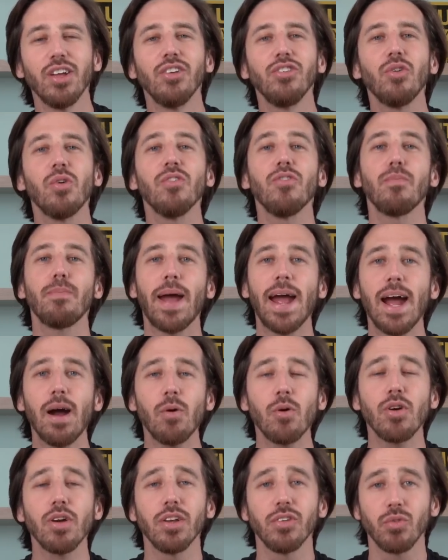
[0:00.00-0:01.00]
So if
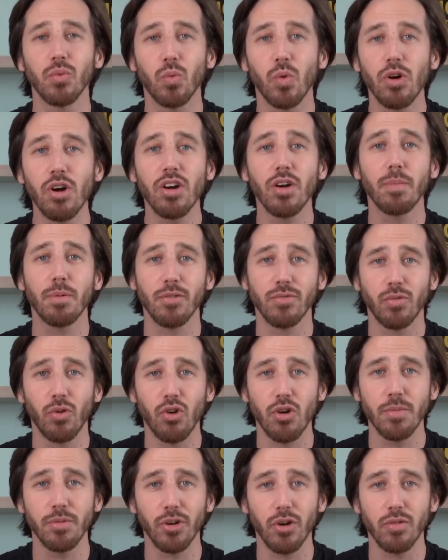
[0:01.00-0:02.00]
power is work
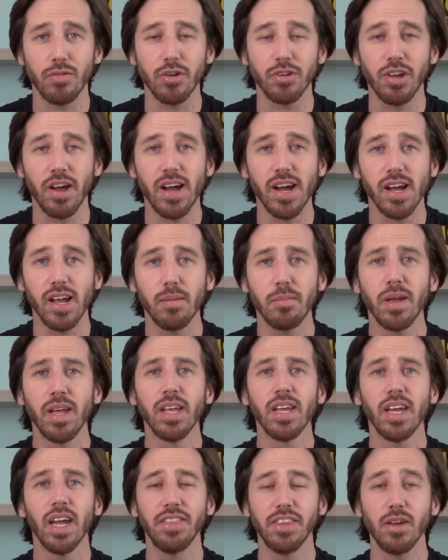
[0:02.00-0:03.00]
performed over time
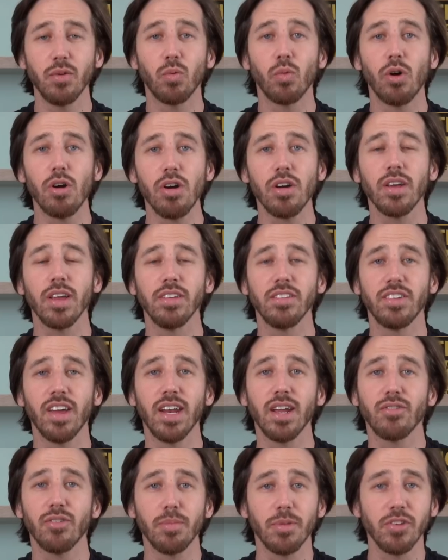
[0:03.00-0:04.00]
and the work is
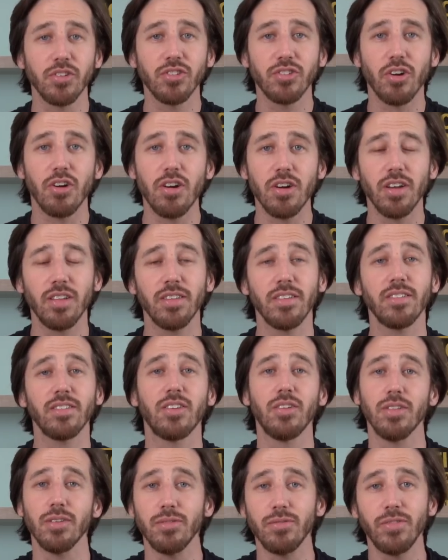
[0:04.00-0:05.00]
getting from the start
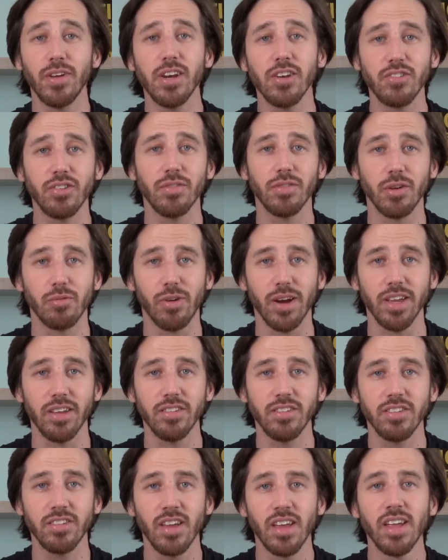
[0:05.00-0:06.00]
to the finish of the
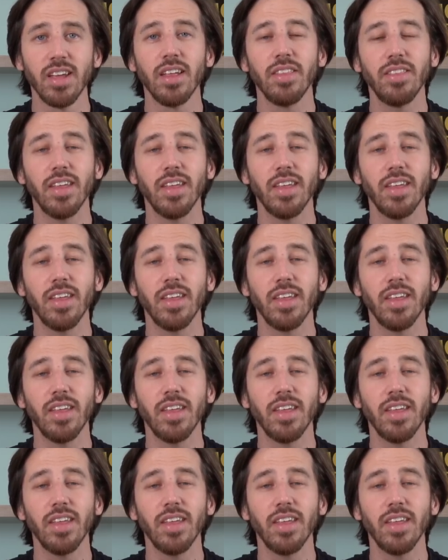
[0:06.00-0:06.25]
race,